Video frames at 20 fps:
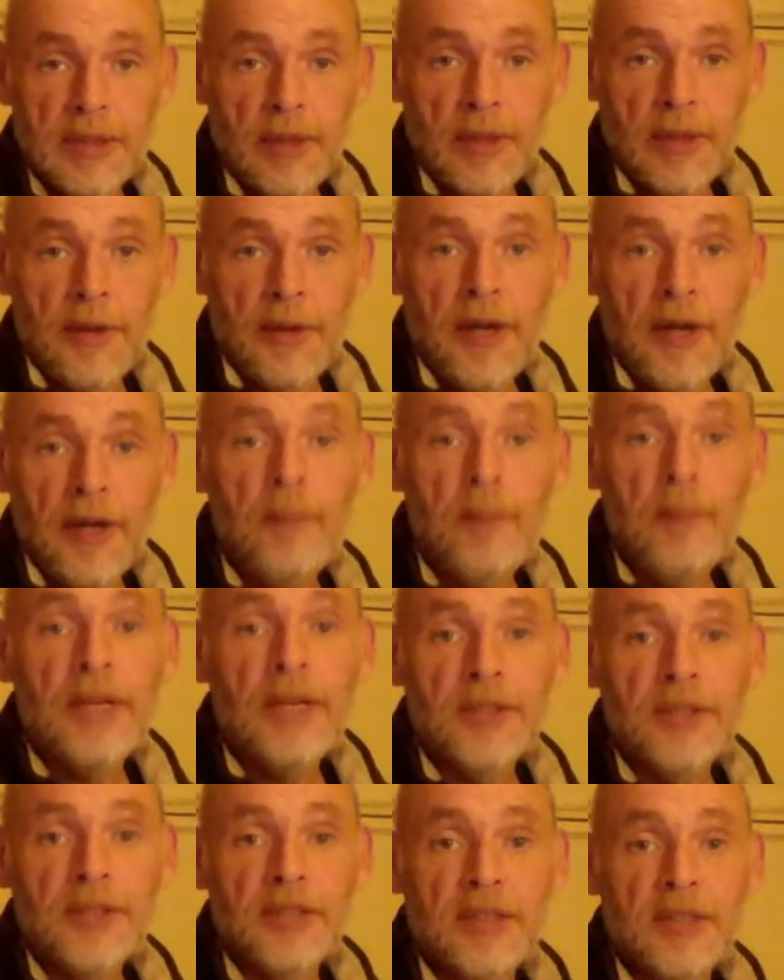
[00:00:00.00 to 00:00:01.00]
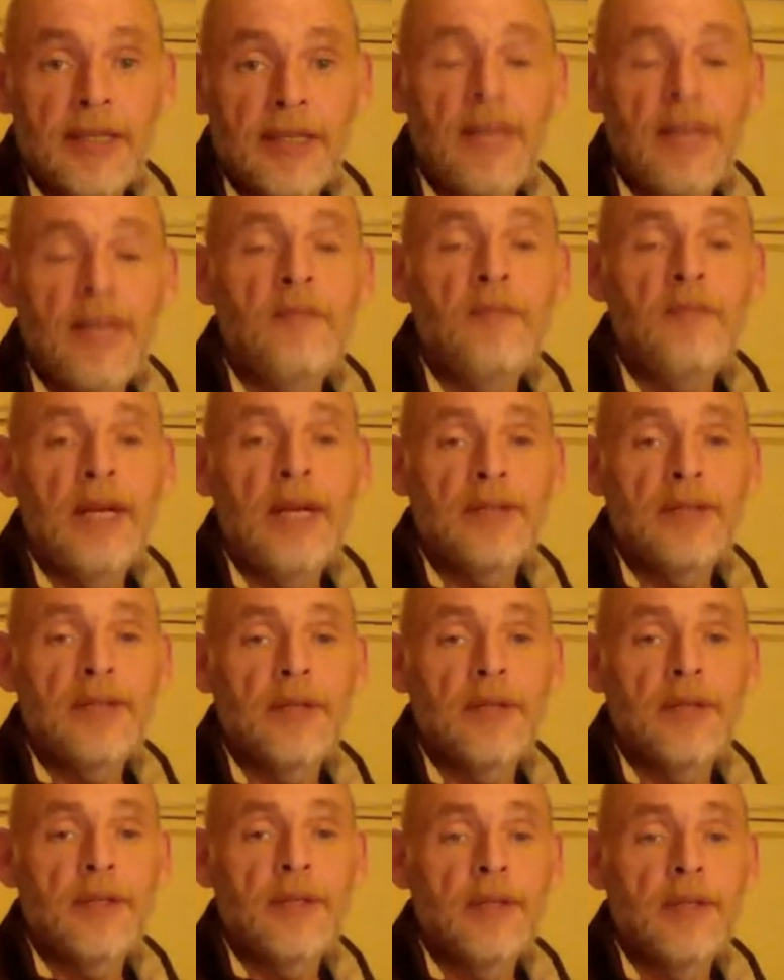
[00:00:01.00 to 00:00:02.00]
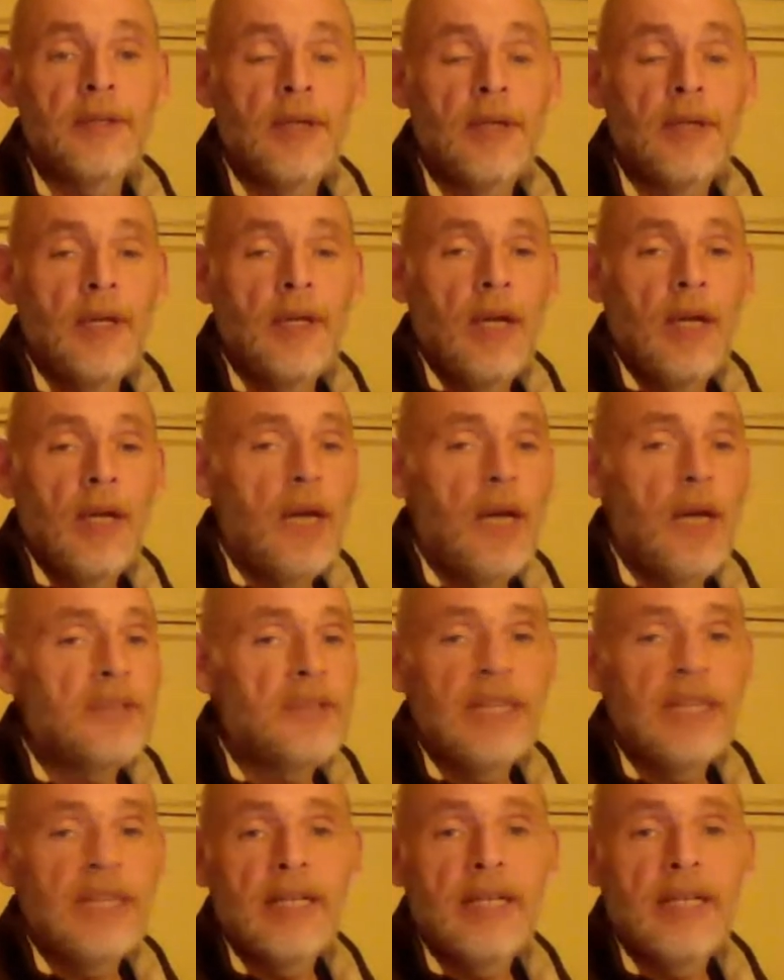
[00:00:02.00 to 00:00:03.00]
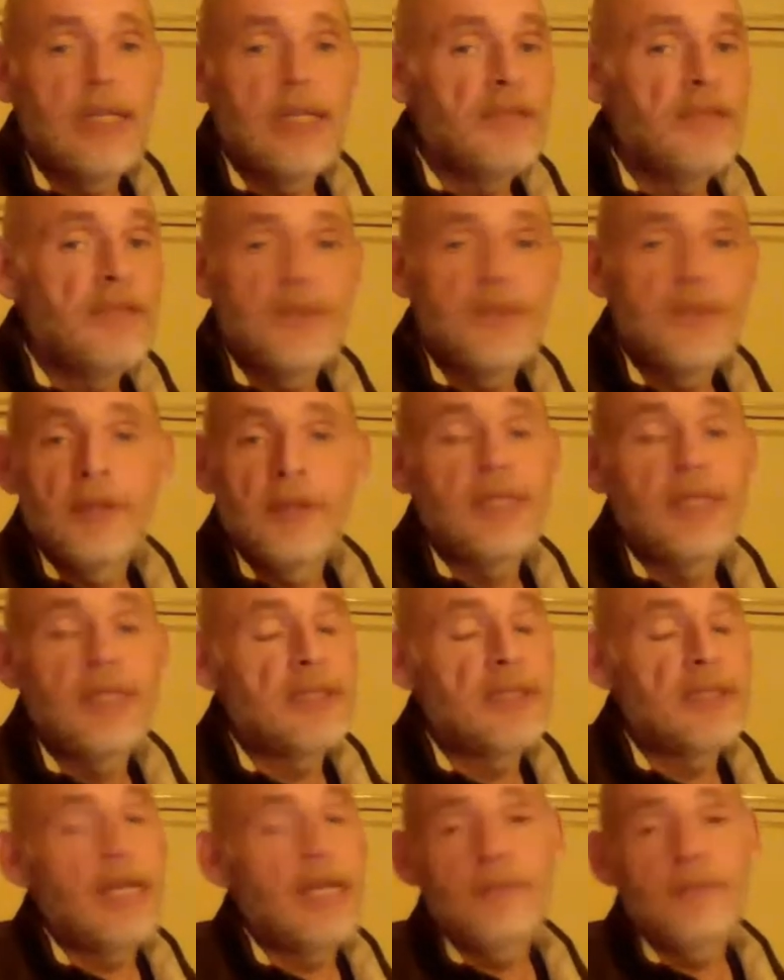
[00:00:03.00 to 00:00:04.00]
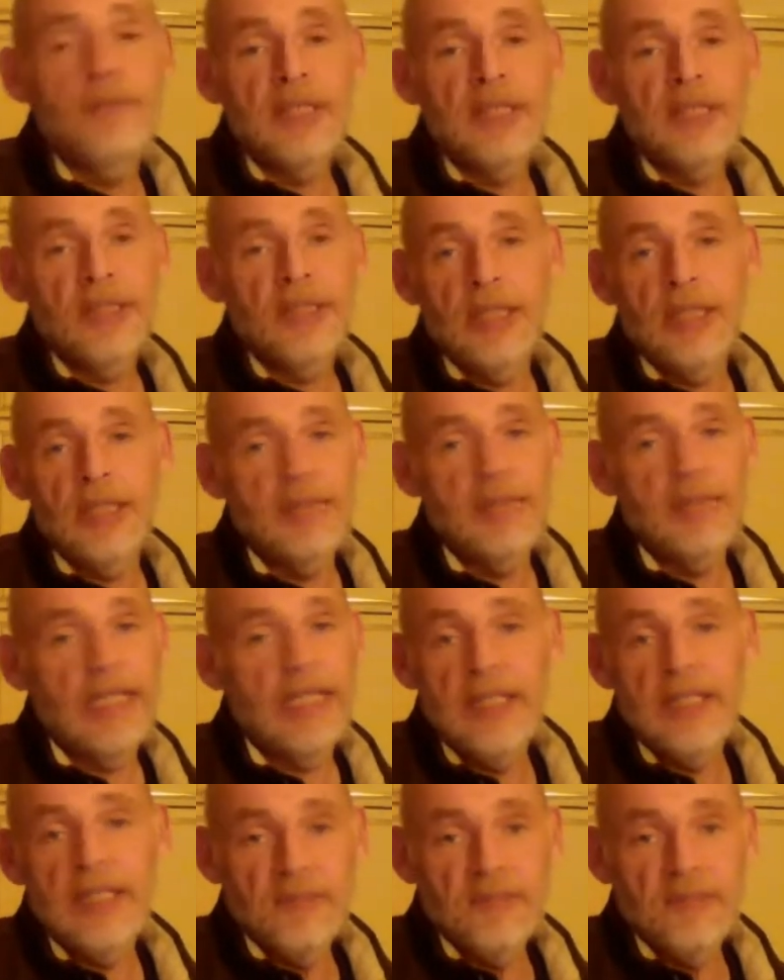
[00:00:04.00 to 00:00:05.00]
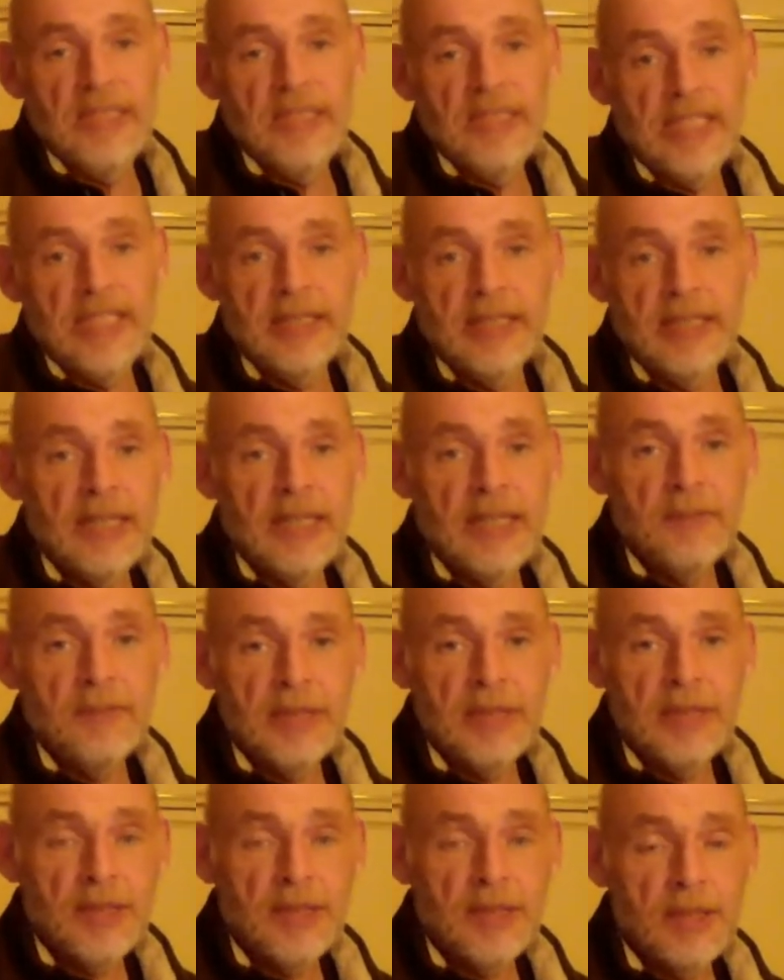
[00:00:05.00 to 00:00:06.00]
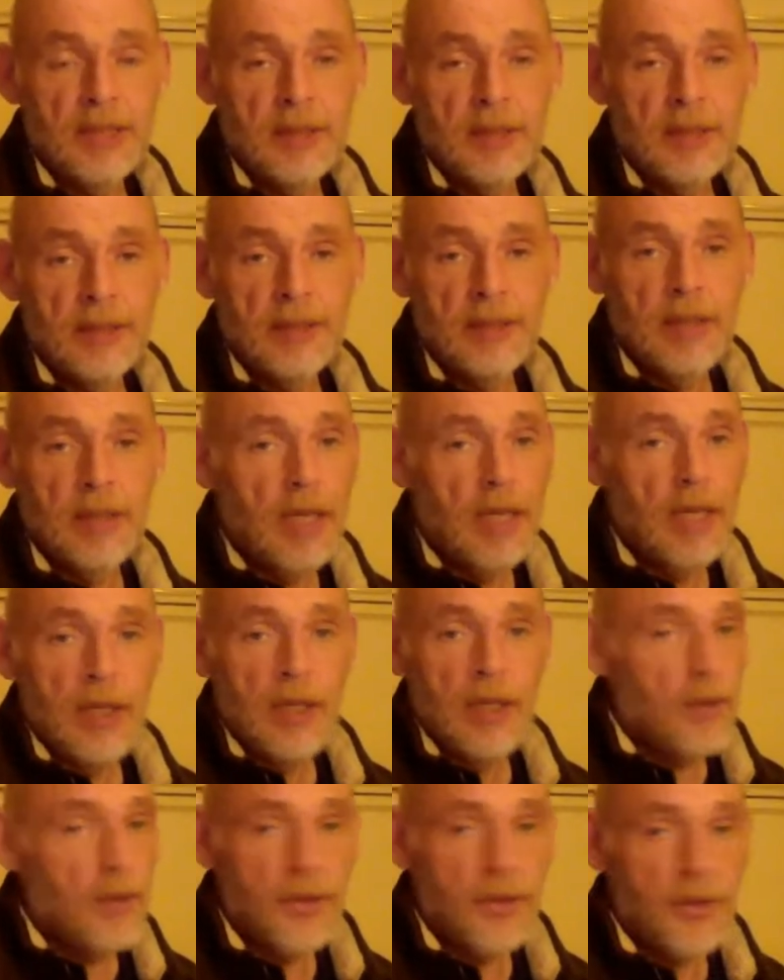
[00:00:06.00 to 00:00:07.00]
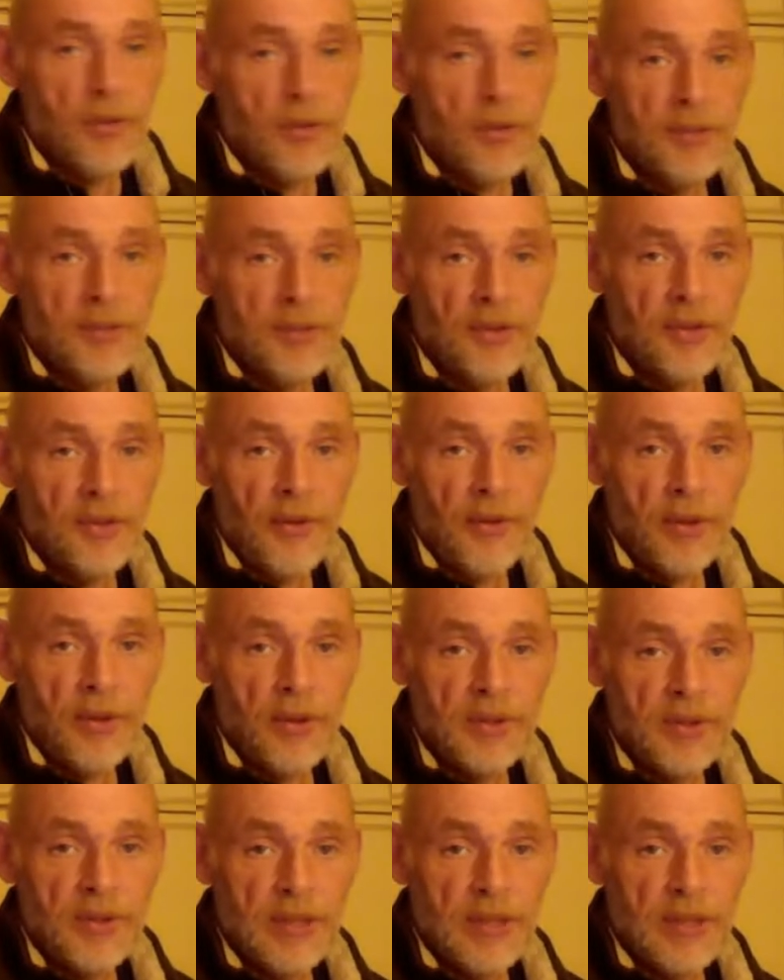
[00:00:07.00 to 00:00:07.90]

or their pictures that they've painted? I would say it leaves you in the same position. I would say it leaves me in the same position. You're on your own with your thoughts